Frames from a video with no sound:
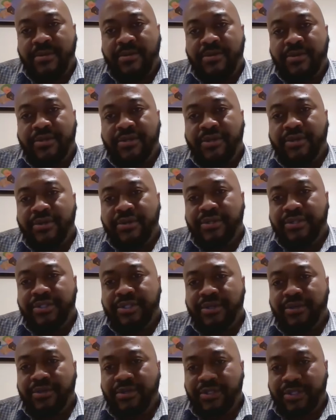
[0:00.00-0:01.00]
So,
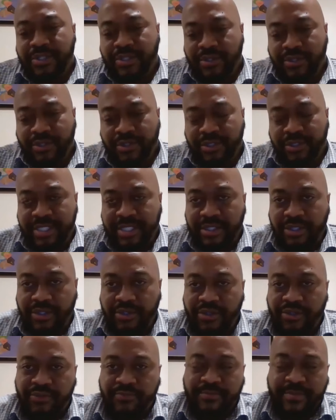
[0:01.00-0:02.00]
so, so you
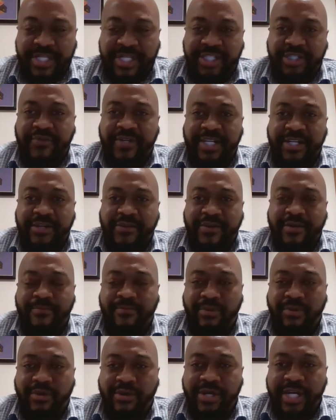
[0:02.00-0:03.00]
you mistreating your
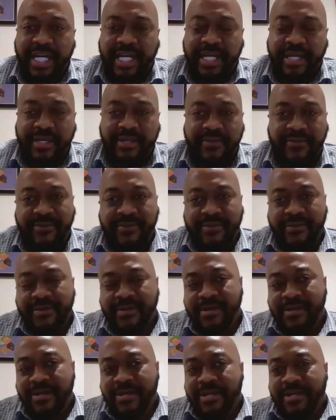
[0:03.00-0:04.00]
employees,
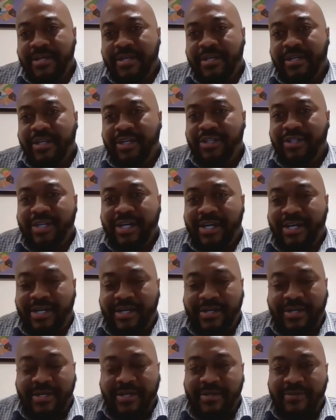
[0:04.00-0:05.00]
you
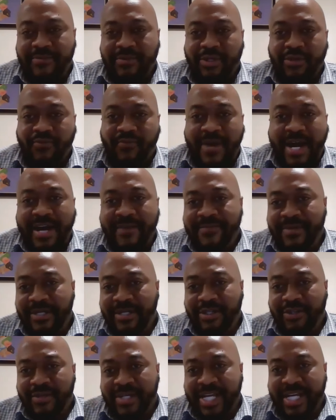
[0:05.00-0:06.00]
uh, um, you robbing,
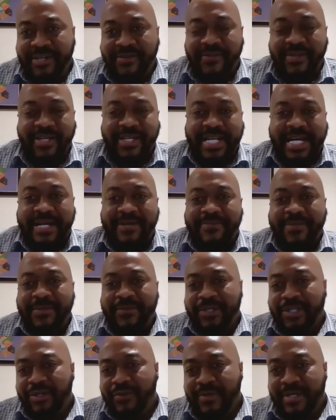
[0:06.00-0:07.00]
you nickel and dime
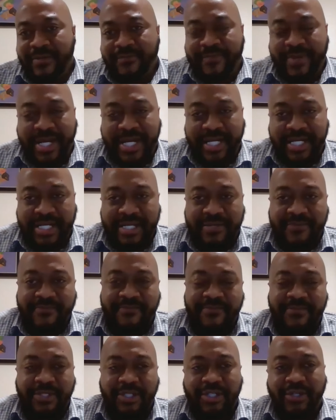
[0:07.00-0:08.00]
them. You don't want to pay
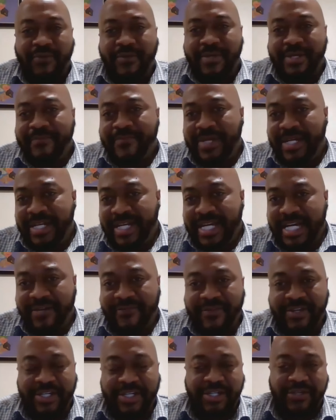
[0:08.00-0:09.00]
them. You don't want to pay their
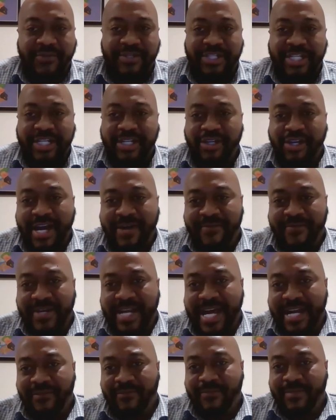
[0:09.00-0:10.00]
health insurance, and you have a
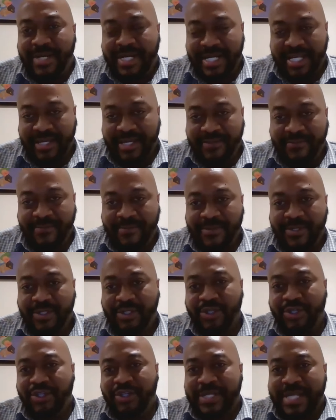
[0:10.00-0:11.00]
lot of money.
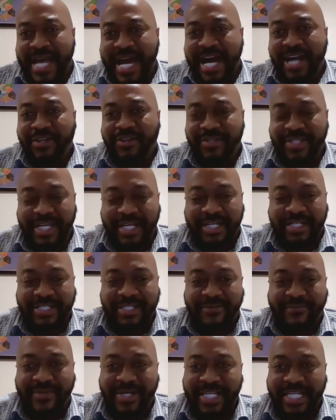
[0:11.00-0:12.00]
So you now you're taking
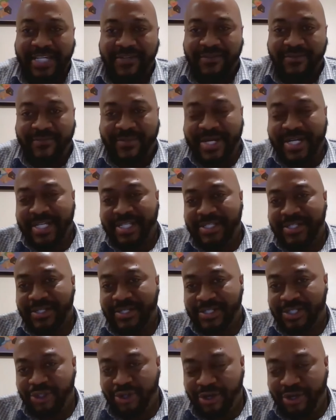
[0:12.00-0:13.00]
some money, giving money to
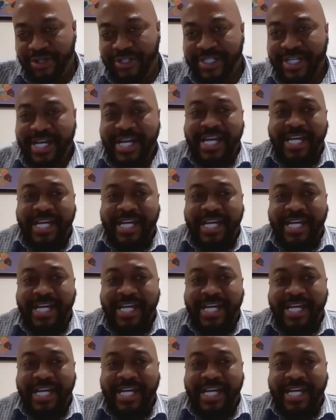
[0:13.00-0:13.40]
the church,